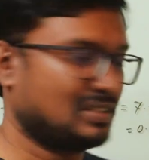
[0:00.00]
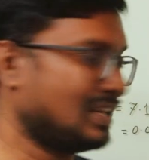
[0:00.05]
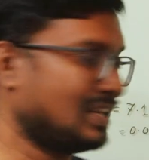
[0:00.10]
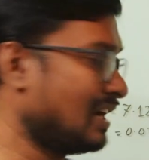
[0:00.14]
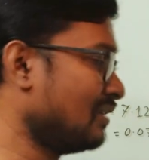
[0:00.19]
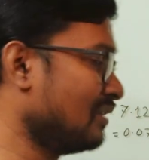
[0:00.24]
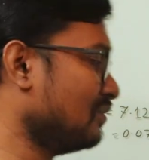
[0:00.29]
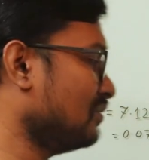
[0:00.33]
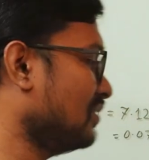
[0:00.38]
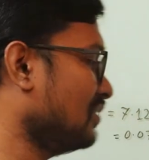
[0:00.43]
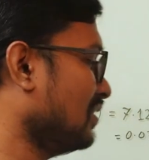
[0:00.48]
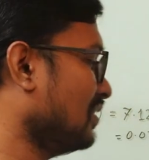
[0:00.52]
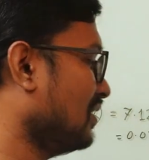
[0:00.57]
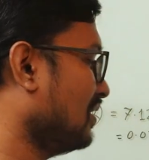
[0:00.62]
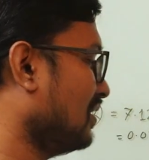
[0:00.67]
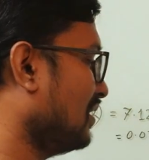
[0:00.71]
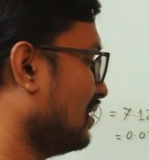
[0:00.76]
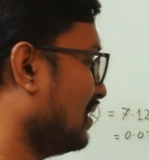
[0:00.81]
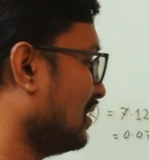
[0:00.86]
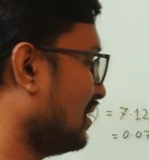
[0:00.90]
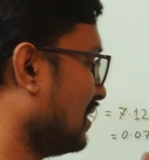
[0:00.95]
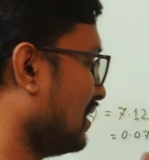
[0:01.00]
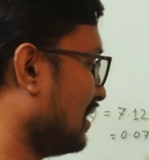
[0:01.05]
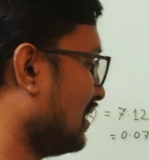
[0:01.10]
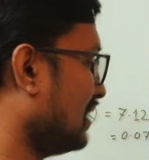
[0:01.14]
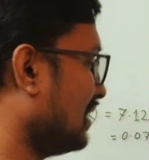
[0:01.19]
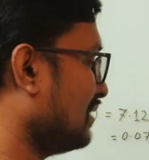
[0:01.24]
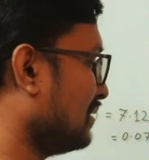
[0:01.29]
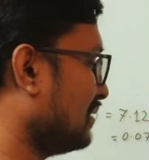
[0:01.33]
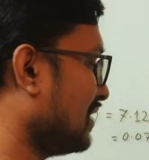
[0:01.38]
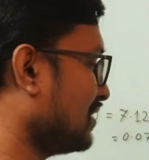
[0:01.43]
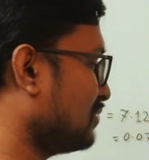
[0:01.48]
Now
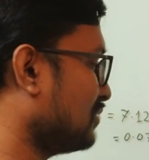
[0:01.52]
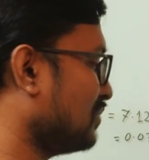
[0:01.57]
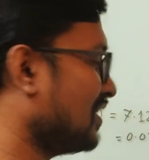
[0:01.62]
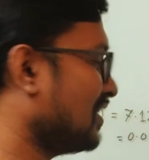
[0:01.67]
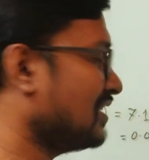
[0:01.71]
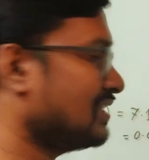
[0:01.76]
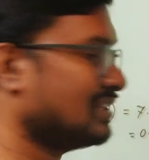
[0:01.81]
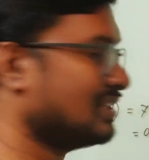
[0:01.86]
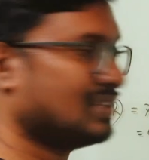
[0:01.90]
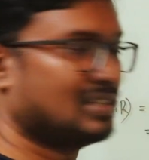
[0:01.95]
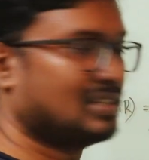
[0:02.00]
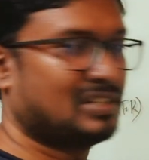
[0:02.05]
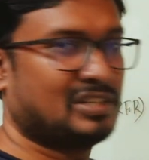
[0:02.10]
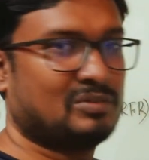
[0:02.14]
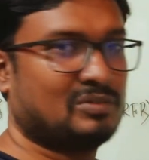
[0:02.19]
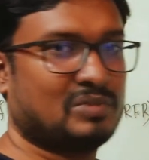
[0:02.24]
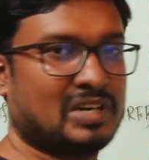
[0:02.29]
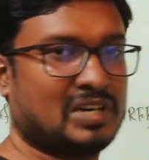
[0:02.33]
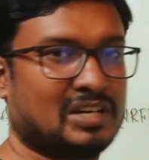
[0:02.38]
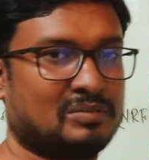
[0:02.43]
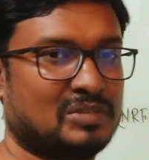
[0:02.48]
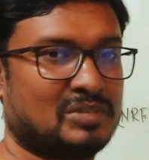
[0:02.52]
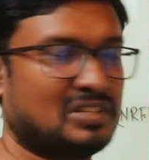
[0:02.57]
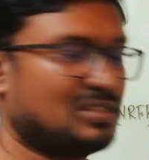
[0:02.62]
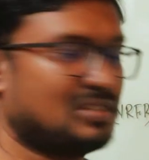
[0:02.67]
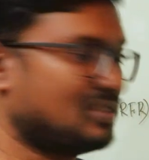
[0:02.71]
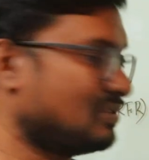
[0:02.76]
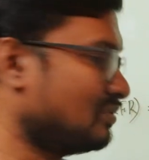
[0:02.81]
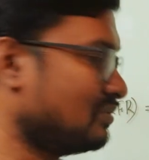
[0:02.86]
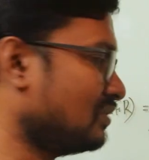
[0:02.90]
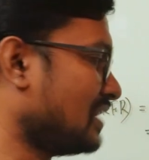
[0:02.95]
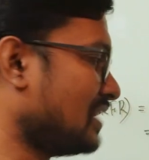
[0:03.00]
as per the
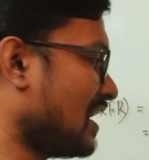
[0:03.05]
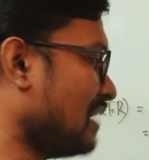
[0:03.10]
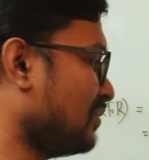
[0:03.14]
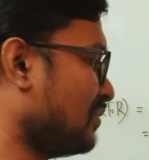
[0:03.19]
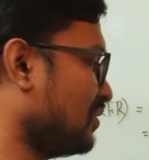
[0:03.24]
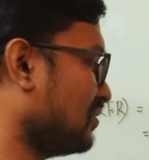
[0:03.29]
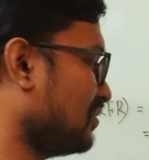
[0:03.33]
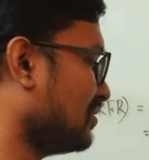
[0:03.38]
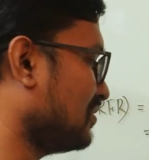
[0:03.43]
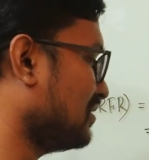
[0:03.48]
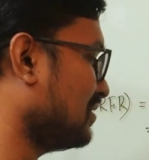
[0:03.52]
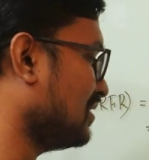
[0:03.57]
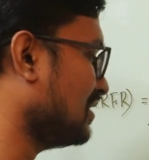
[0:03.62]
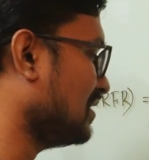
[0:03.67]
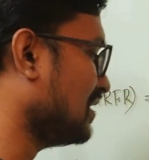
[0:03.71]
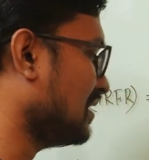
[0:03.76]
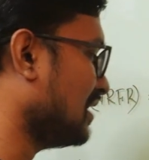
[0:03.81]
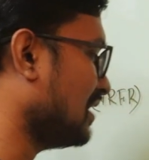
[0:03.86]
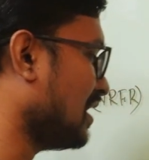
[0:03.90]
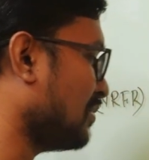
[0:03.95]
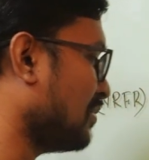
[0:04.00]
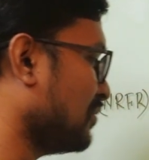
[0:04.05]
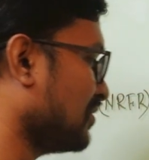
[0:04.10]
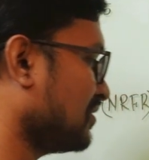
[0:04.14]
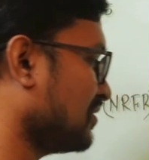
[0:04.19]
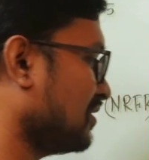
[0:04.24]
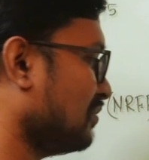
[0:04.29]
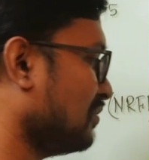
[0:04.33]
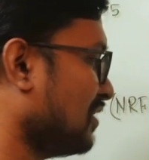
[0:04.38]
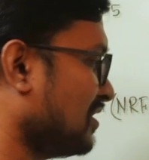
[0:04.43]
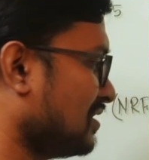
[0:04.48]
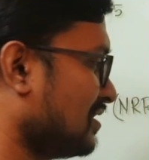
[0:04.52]
requirement, we have to consider
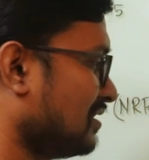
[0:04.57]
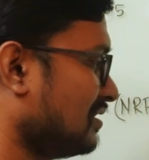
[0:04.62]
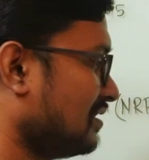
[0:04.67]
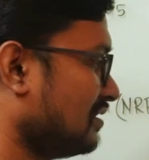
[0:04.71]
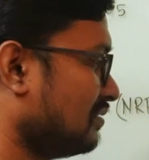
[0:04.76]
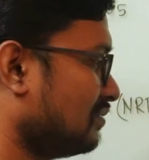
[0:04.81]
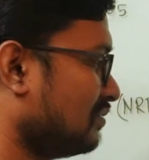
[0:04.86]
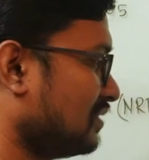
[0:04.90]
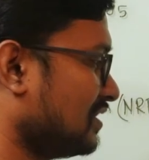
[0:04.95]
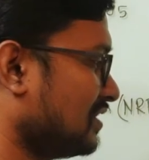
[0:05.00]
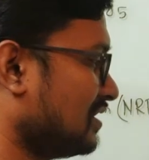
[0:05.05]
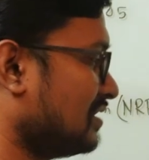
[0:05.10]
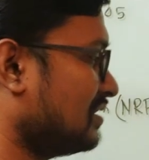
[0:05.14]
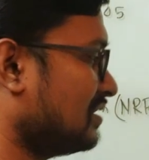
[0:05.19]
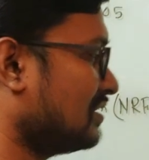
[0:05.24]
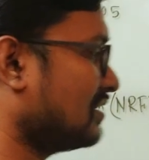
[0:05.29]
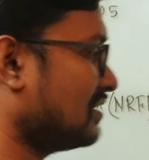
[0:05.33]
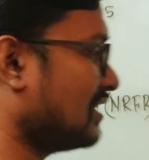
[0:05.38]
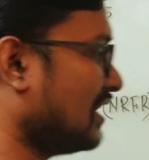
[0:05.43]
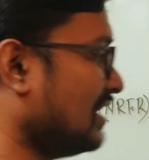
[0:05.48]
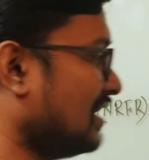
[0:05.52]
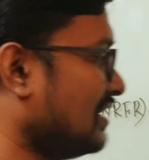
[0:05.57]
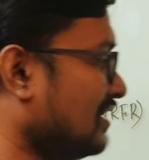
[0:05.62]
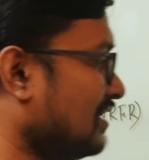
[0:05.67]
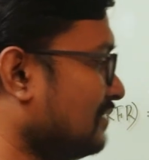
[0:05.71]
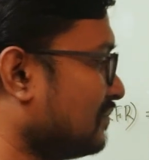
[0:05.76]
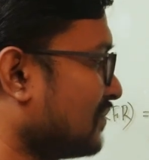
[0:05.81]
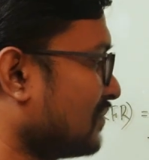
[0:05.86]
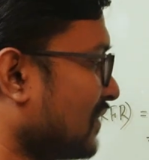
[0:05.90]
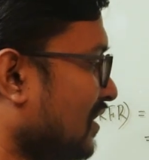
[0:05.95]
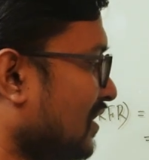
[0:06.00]
approximation, which is KE,